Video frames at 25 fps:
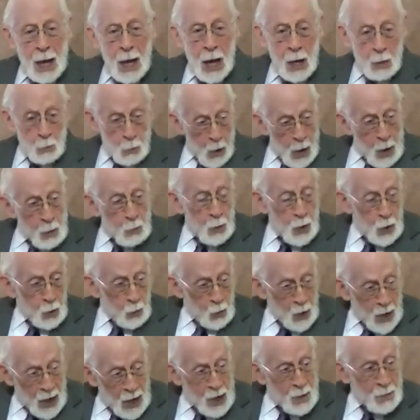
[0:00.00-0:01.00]
And what we'll
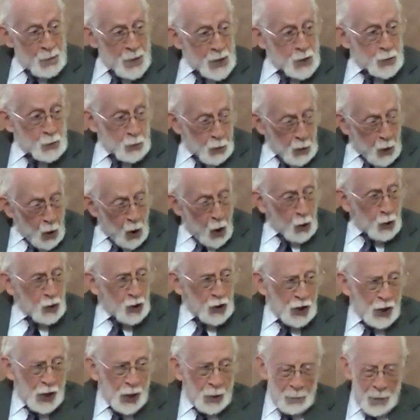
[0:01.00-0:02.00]
really be
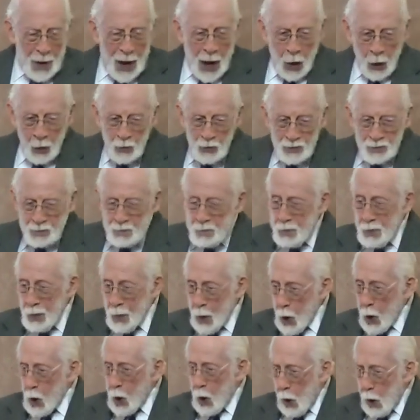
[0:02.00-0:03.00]
talking about
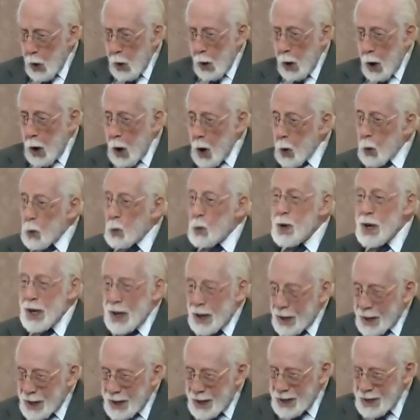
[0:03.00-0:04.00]
all
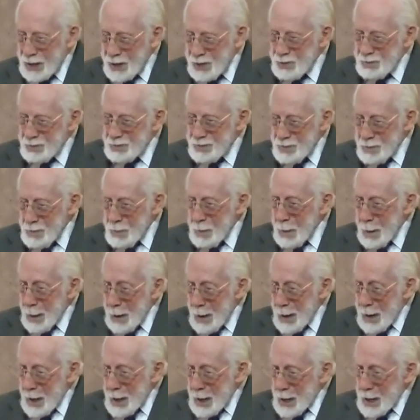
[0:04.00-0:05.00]
week
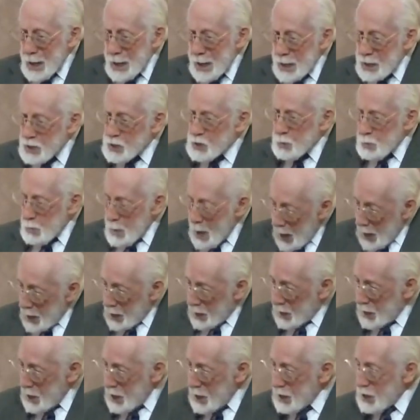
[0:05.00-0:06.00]
is
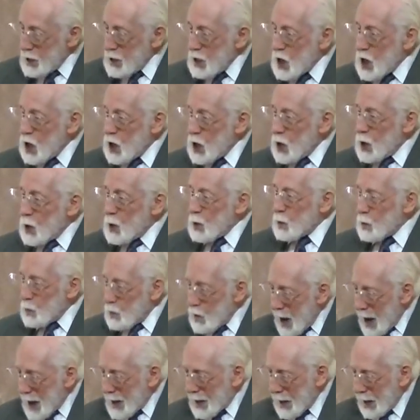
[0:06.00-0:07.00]
making
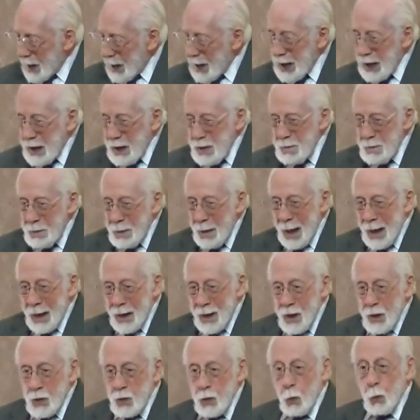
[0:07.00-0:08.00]
ready
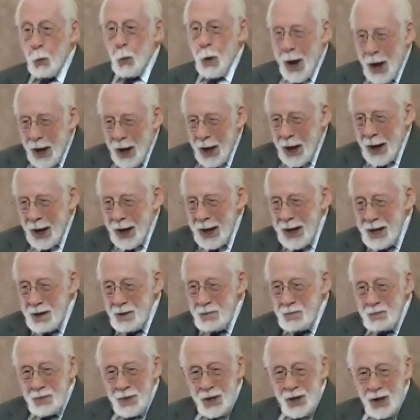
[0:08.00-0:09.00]
the way
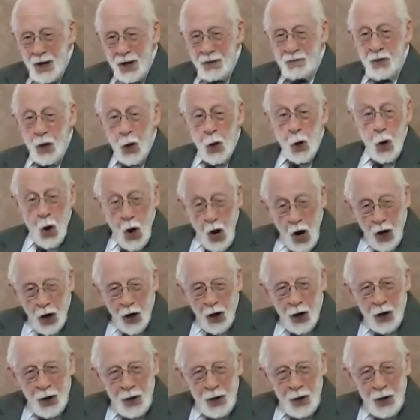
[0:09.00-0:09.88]
of the Lord.